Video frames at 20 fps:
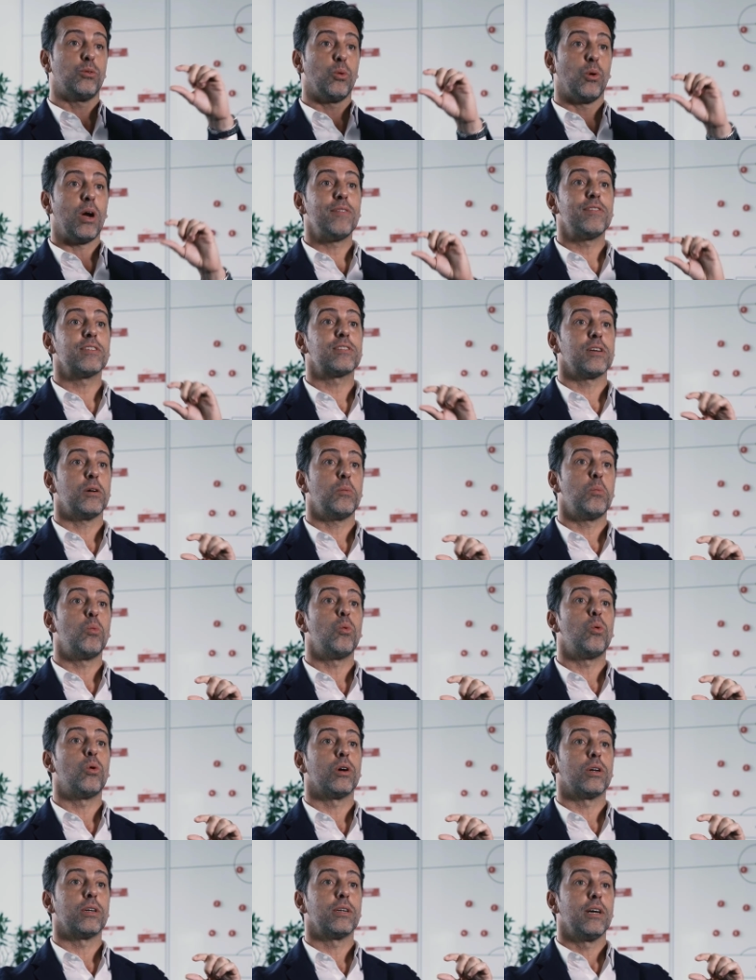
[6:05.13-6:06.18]
to have
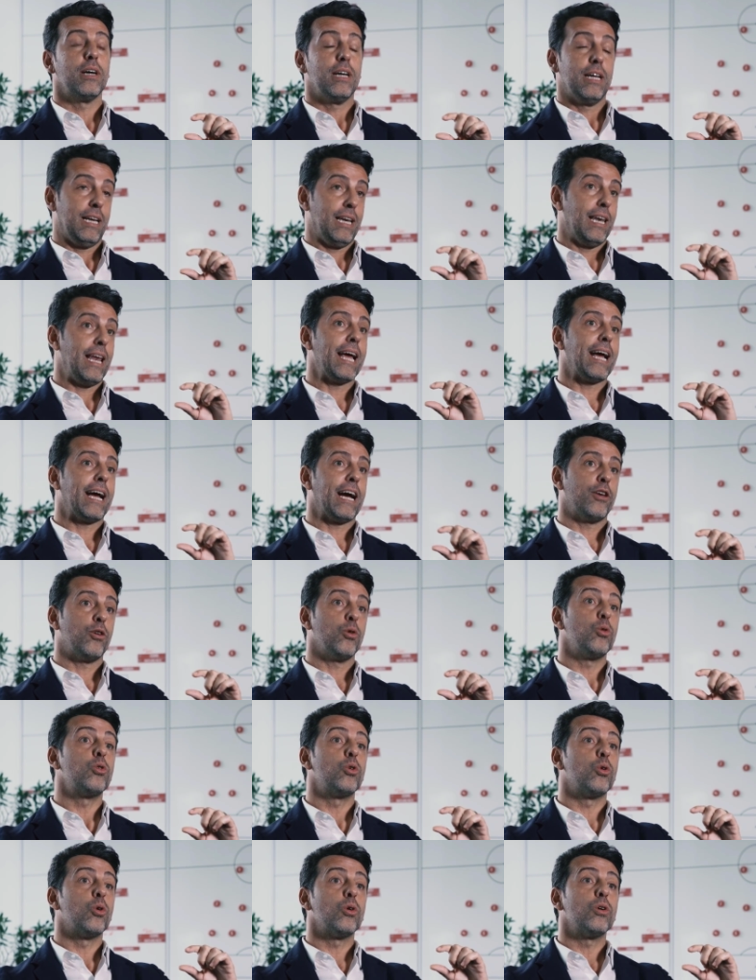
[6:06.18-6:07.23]
someone like a
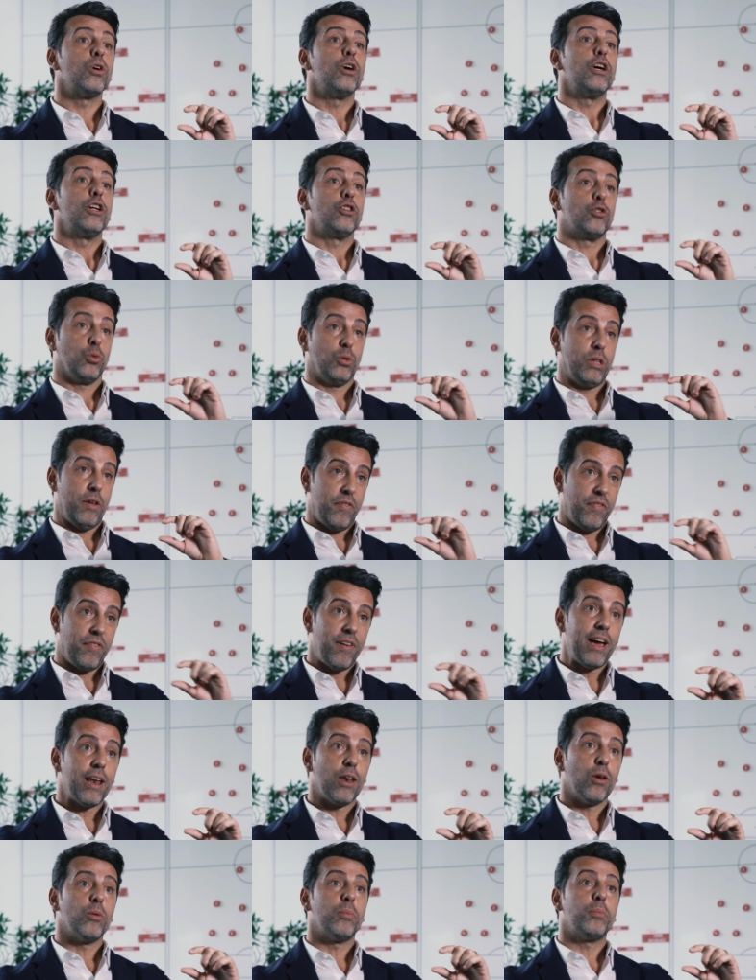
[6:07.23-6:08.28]
Nuno to
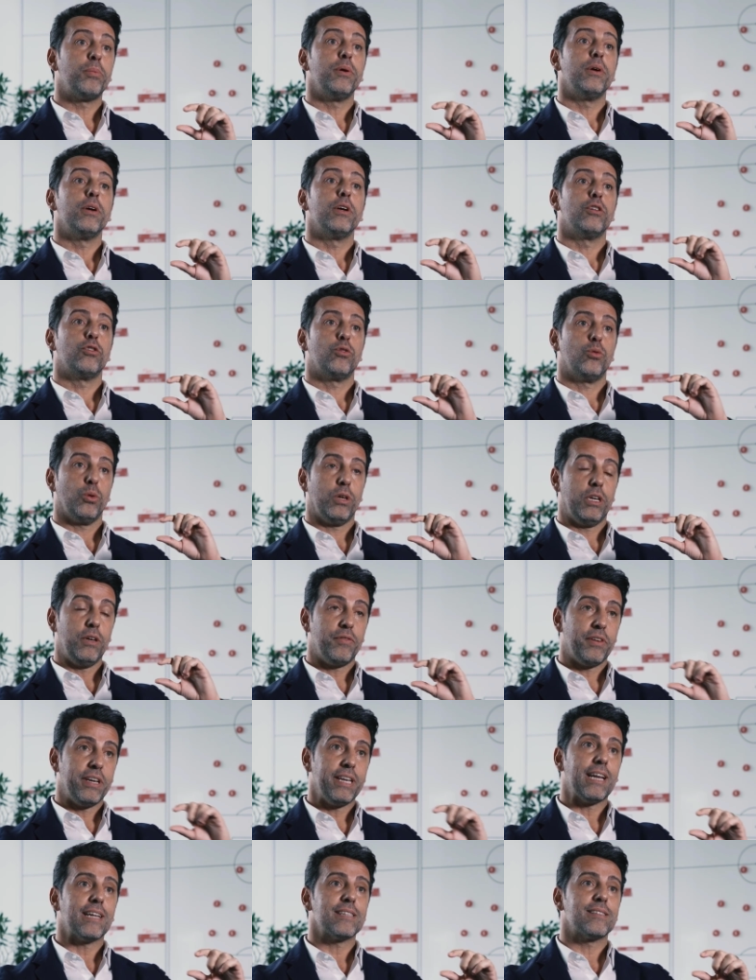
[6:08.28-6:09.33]
develop, to give
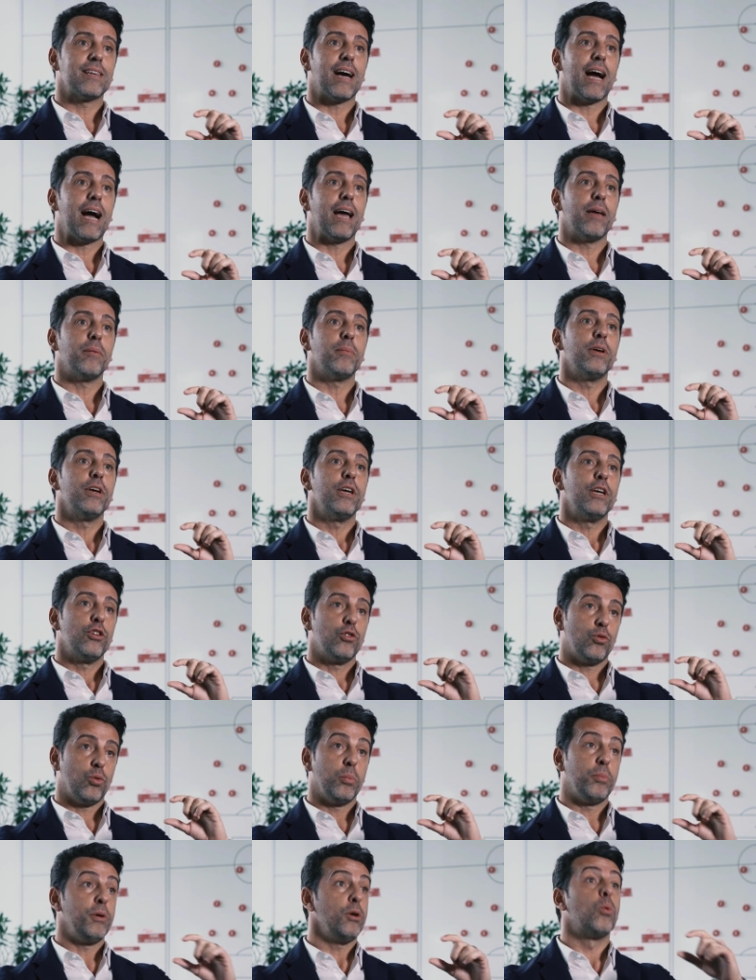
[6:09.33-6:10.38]
him a time,
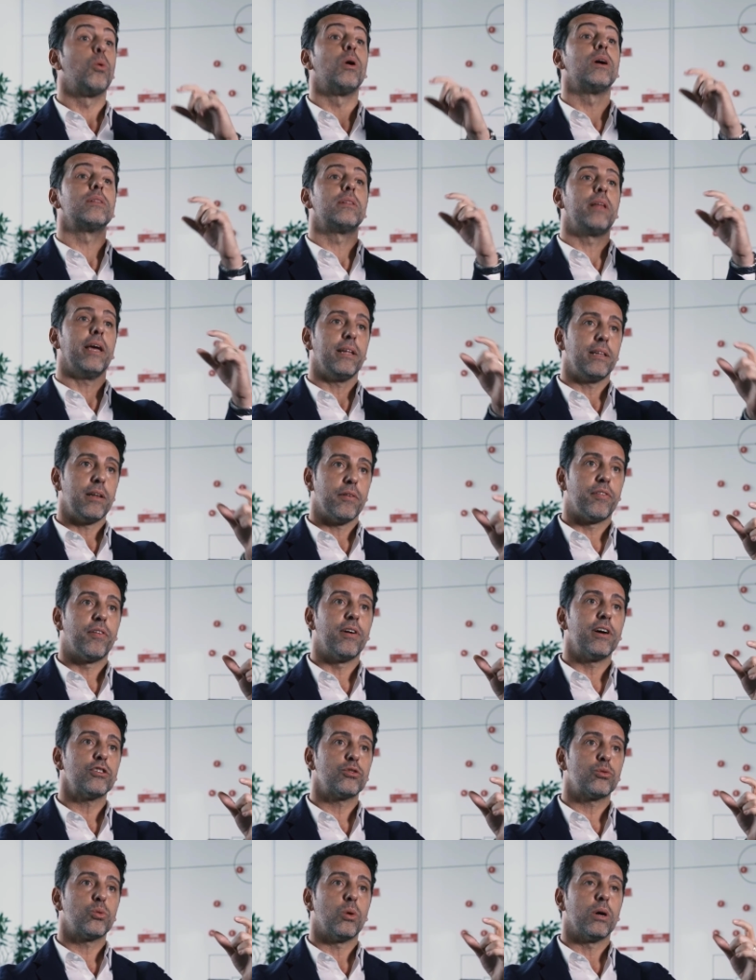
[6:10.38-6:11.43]
to be one day the
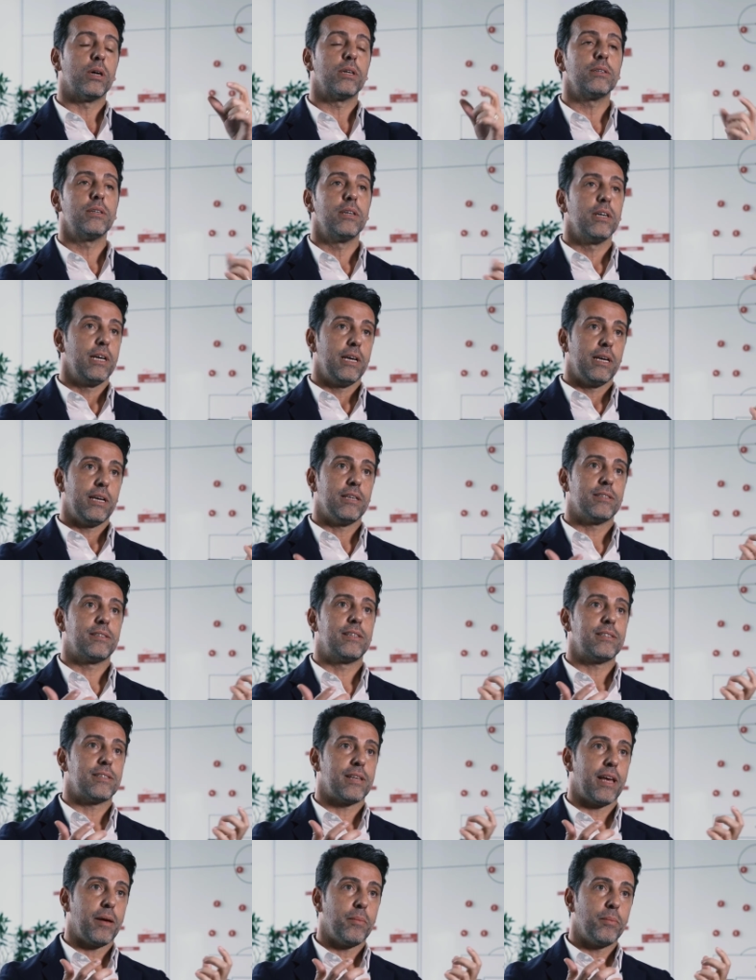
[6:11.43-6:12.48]
first one, is the
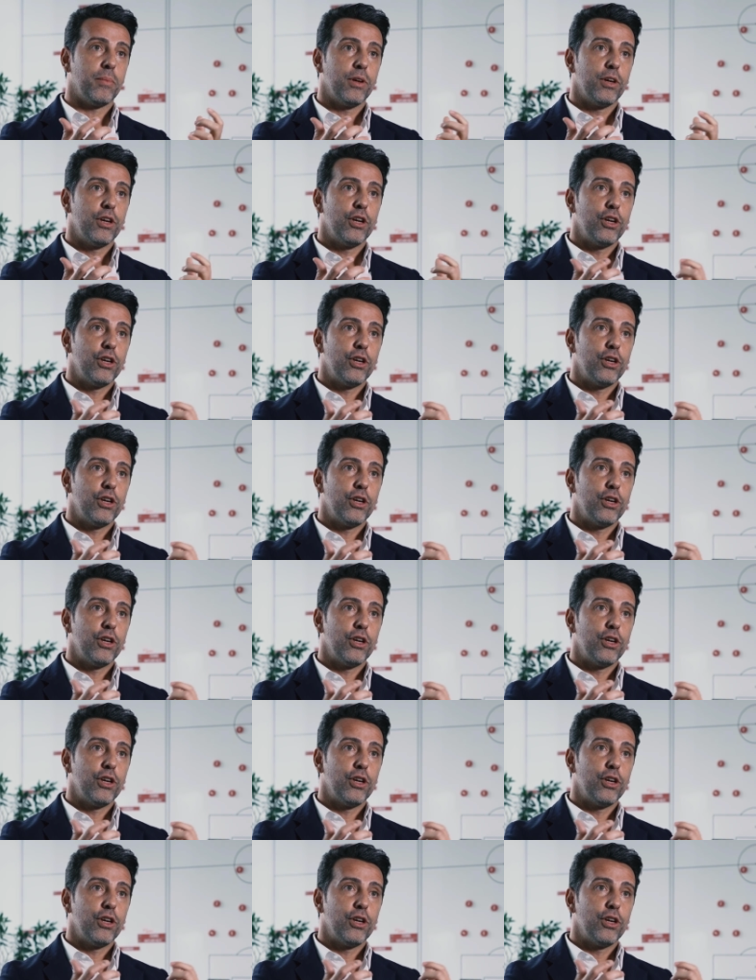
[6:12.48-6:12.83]
same.